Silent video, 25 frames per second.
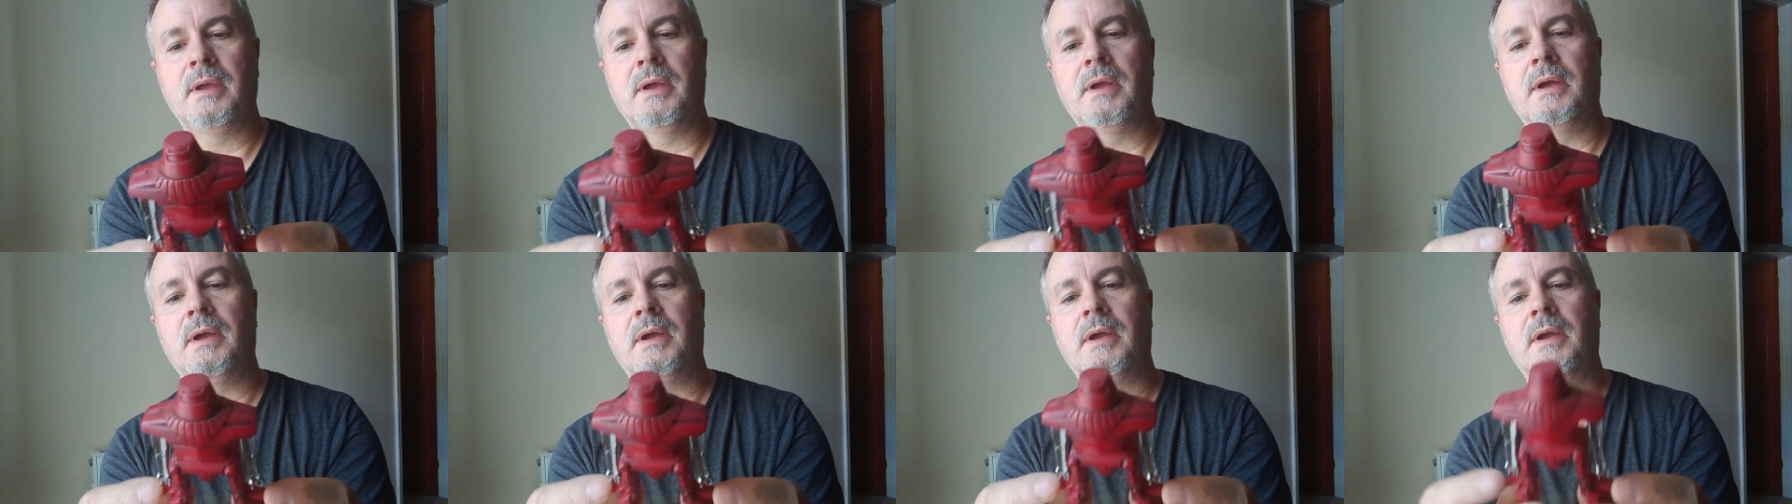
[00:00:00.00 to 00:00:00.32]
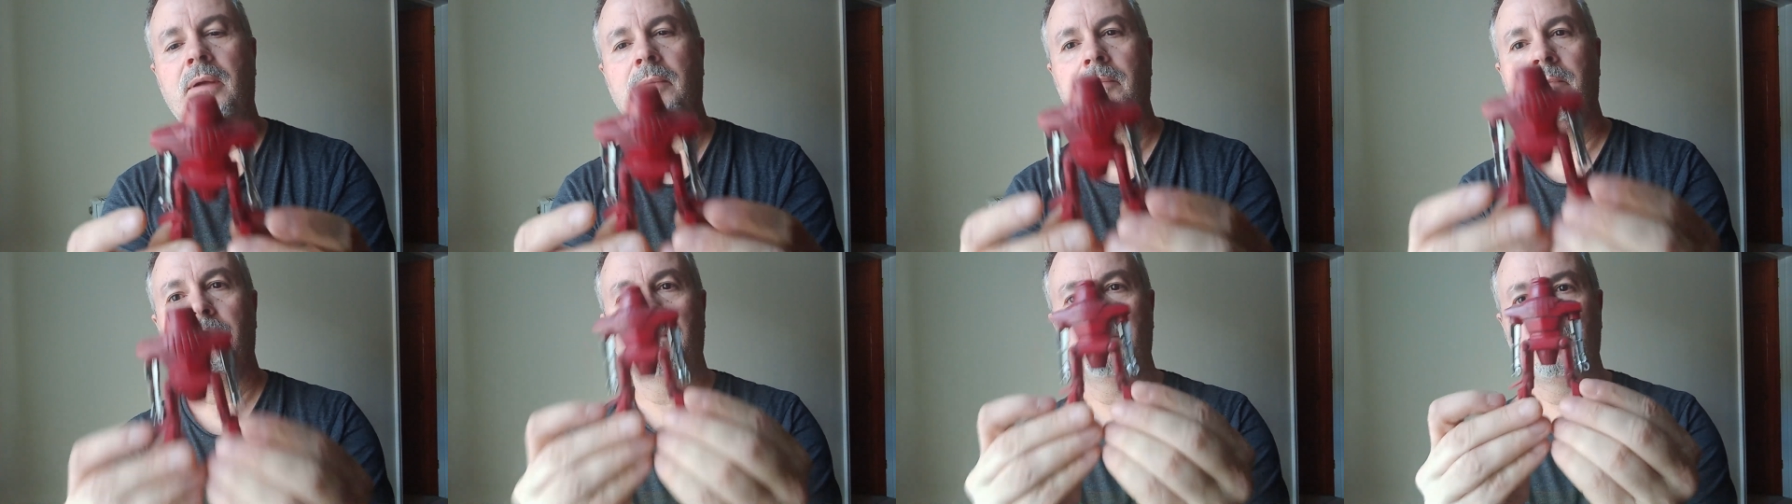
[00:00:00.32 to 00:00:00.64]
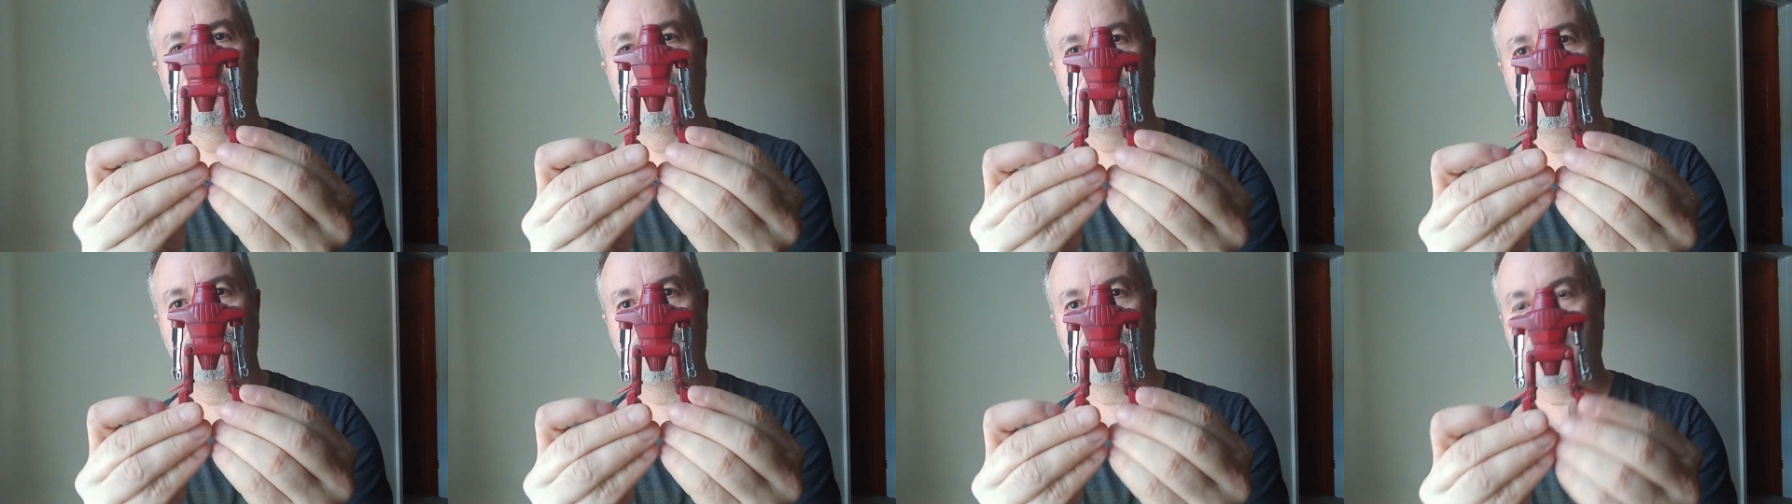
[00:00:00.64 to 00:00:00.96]

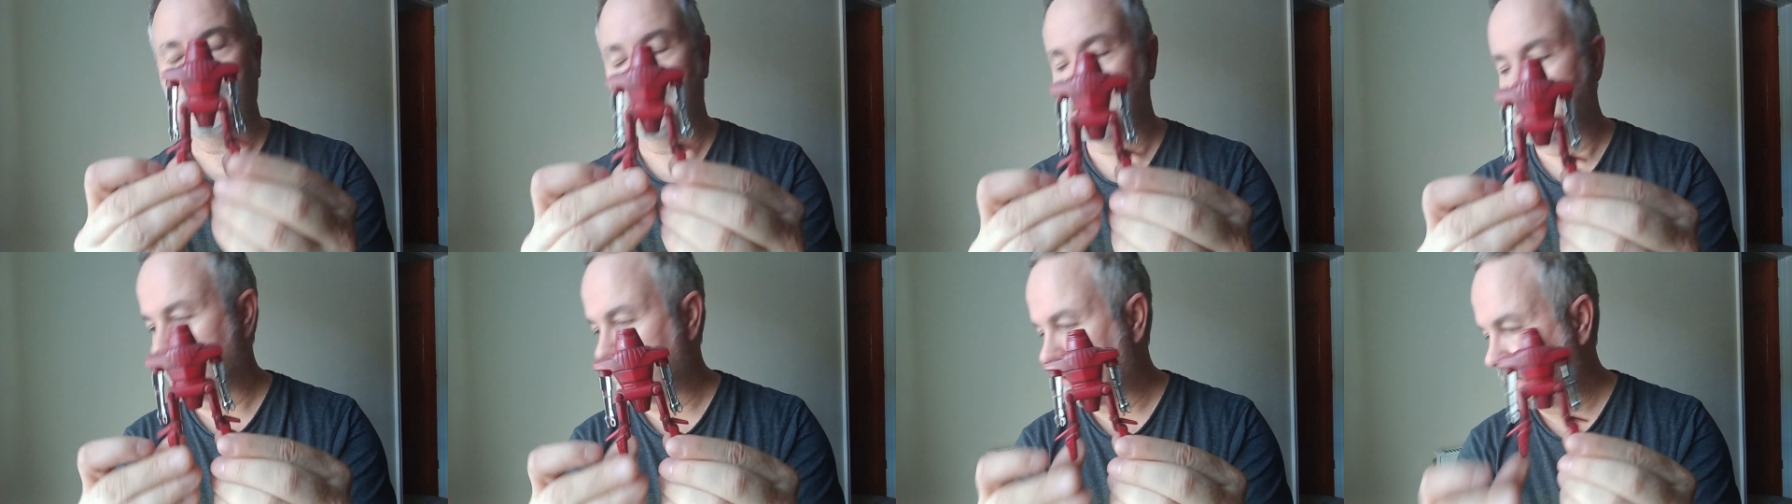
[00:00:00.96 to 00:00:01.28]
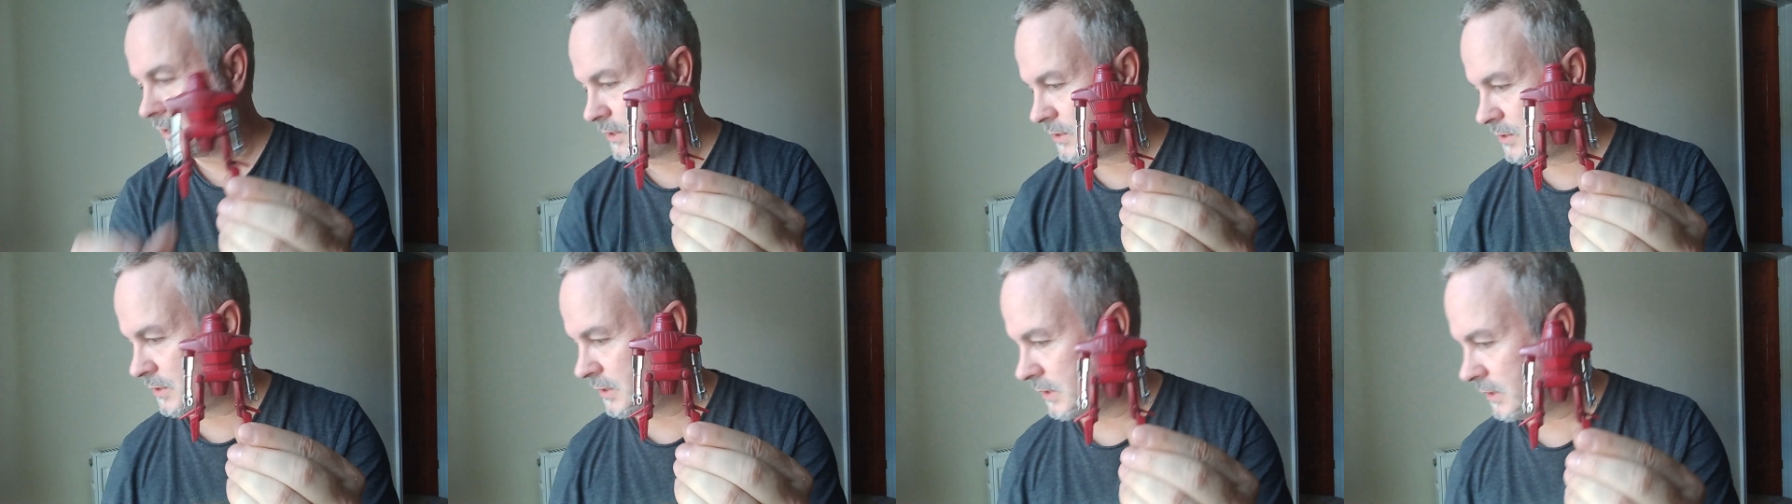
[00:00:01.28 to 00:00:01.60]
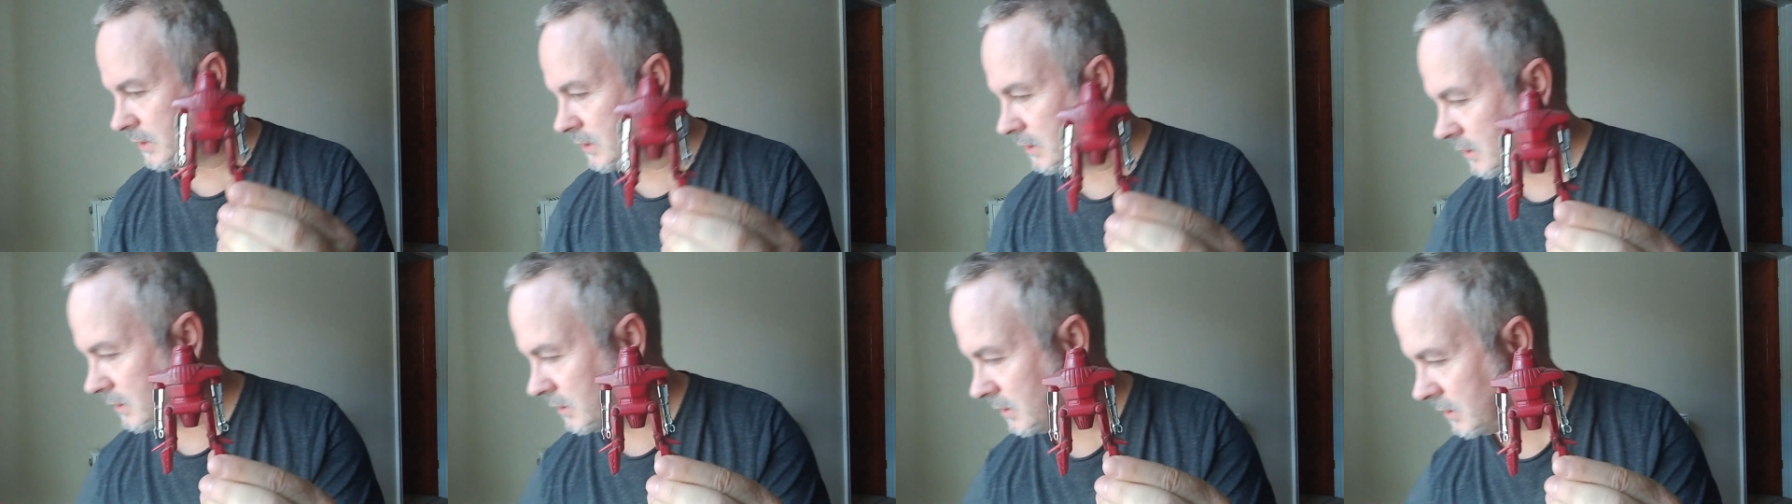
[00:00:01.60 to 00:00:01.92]
So there's the
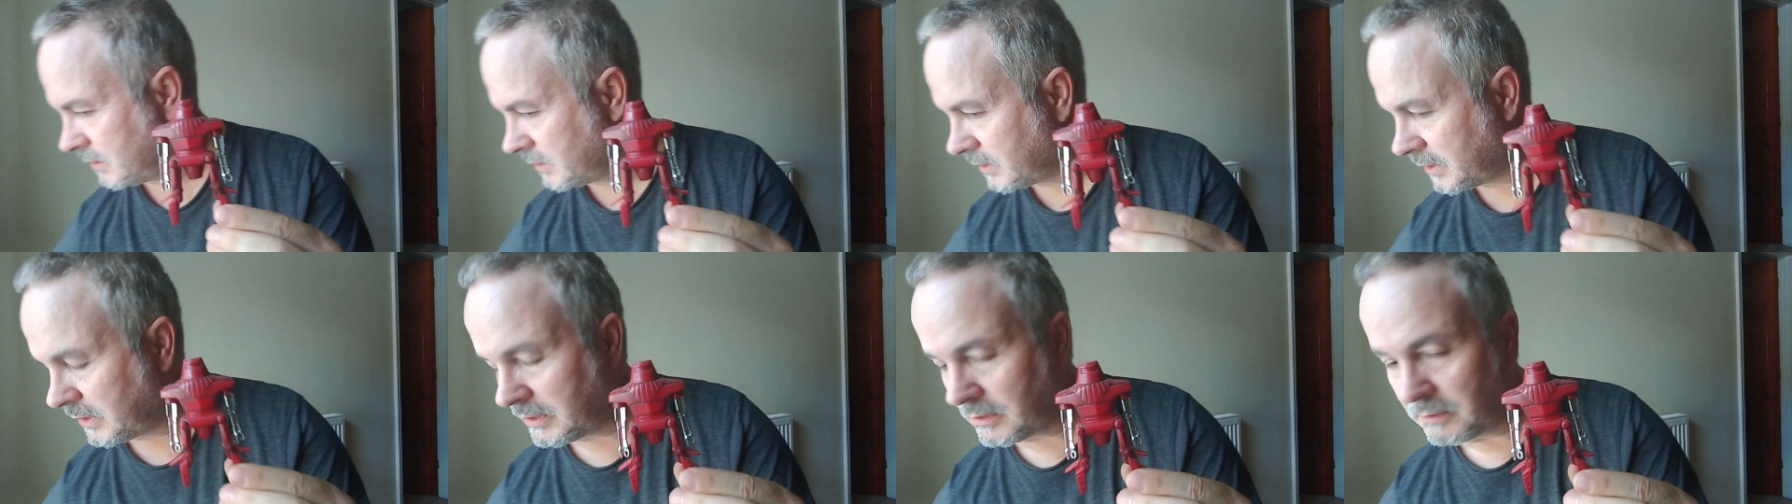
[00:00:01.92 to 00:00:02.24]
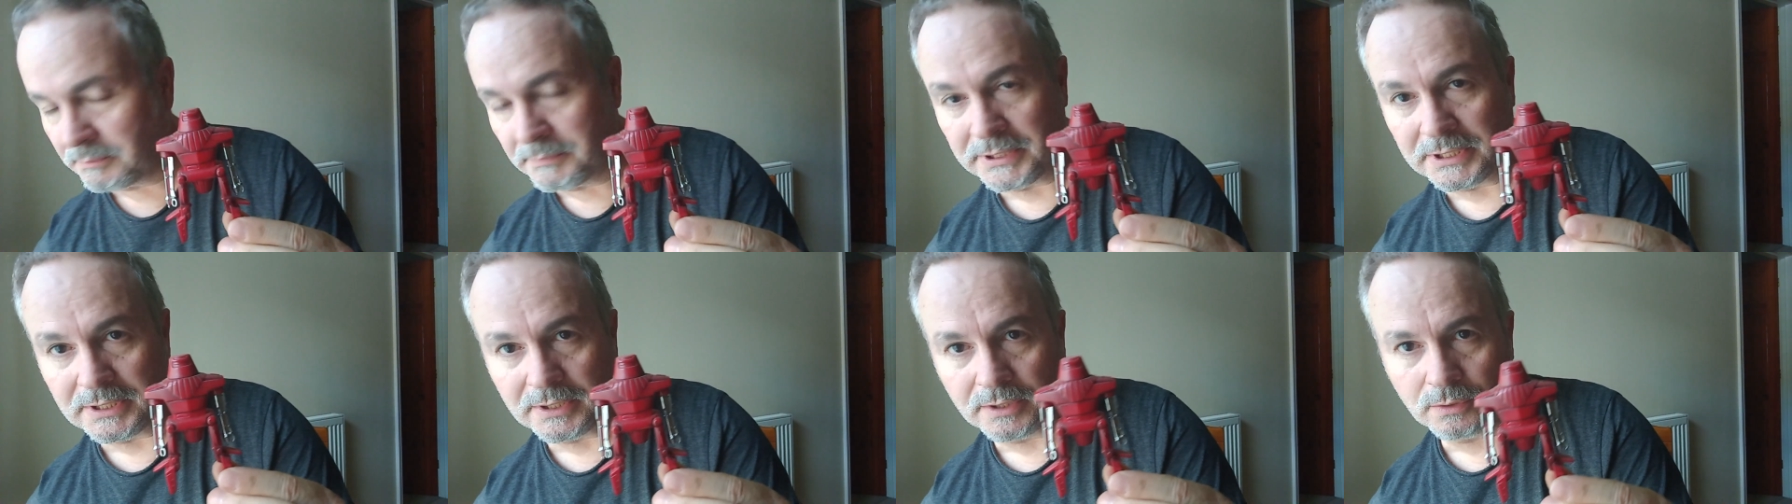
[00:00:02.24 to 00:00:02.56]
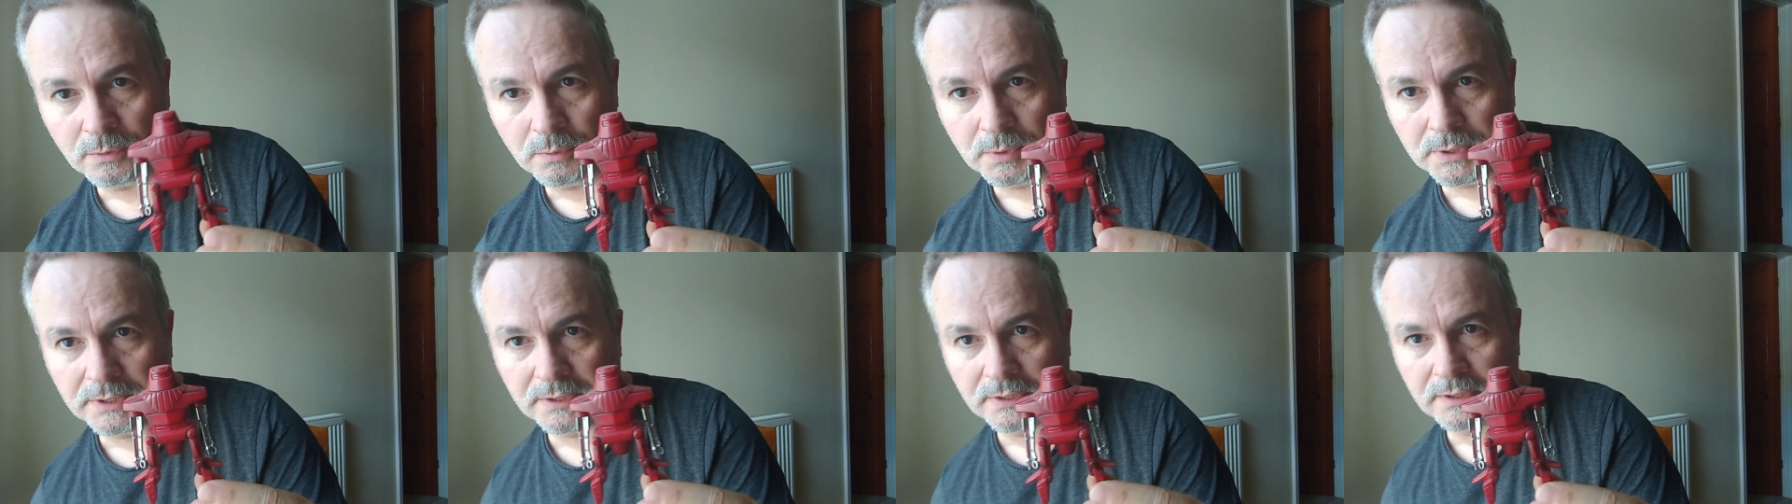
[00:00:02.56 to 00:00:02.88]
little
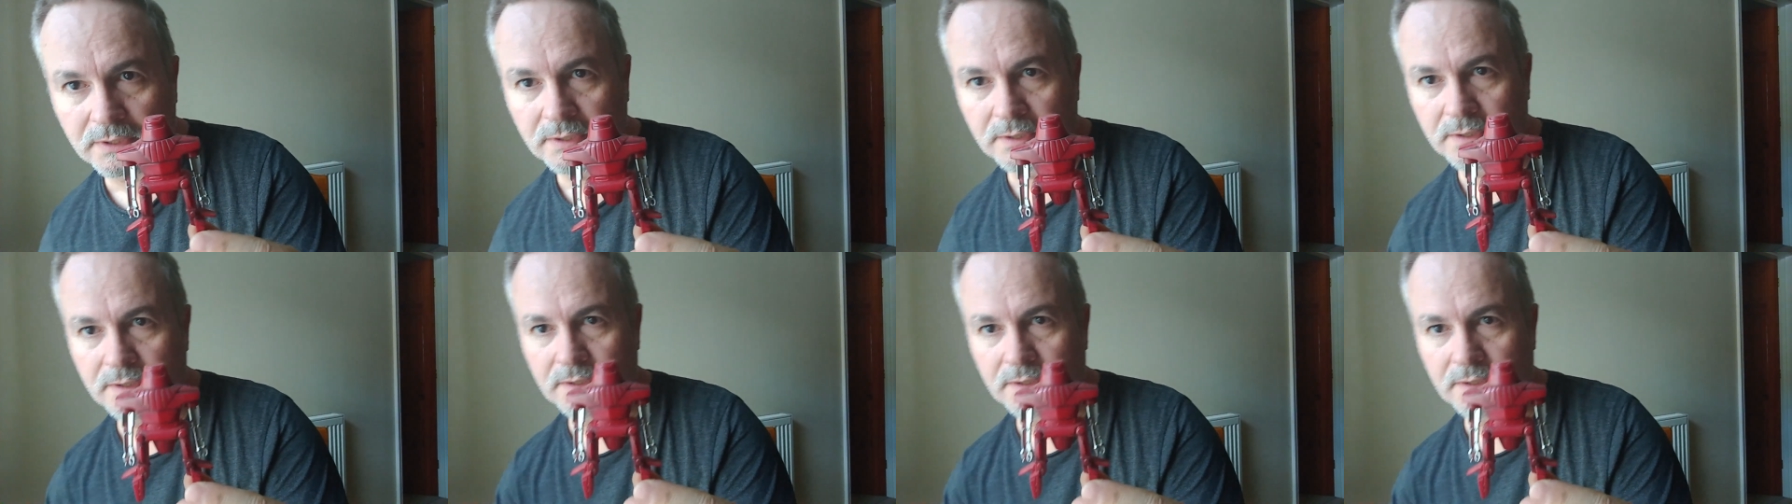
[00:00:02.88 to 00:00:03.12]
Mego one,